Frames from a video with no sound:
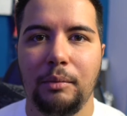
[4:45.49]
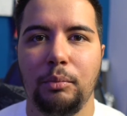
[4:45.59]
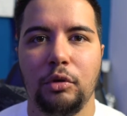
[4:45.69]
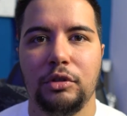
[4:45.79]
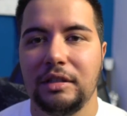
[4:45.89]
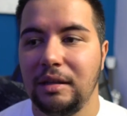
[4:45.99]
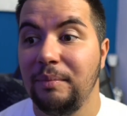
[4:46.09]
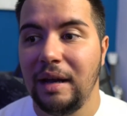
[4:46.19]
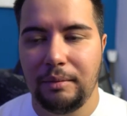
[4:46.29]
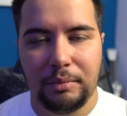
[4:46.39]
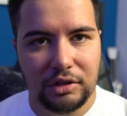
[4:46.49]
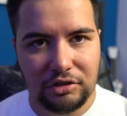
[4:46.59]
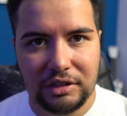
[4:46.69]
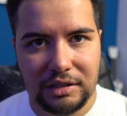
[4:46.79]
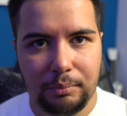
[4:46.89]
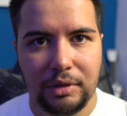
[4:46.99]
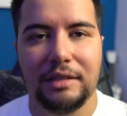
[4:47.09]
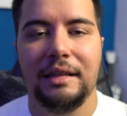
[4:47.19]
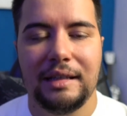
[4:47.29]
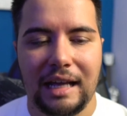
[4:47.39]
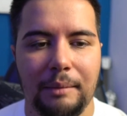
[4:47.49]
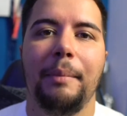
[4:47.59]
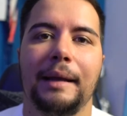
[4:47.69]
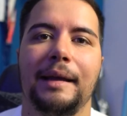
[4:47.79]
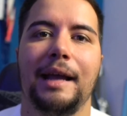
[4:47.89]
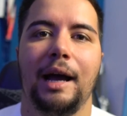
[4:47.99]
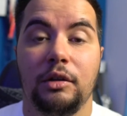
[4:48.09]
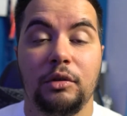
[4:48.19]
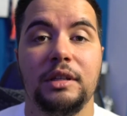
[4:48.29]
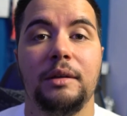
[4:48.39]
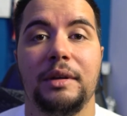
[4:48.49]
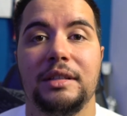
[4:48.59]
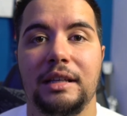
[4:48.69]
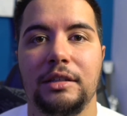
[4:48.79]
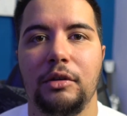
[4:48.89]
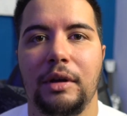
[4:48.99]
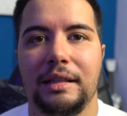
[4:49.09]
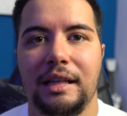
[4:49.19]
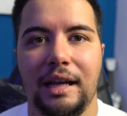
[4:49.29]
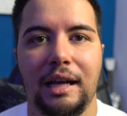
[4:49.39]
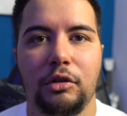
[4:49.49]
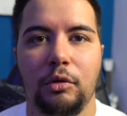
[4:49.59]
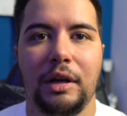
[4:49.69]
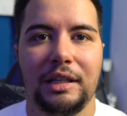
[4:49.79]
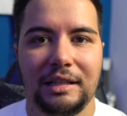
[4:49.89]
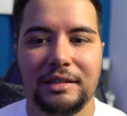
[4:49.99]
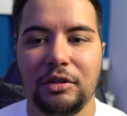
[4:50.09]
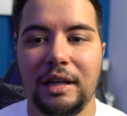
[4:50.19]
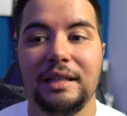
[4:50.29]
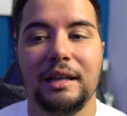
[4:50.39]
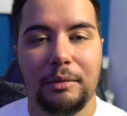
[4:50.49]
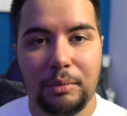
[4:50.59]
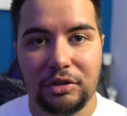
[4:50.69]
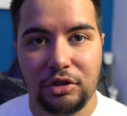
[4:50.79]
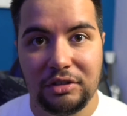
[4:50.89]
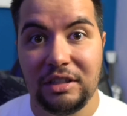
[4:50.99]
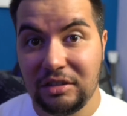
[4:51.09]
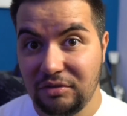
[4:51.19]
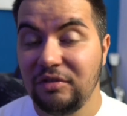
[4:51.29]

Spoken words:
important impact because in the present day Meta's algorithm has already integrated it, but continues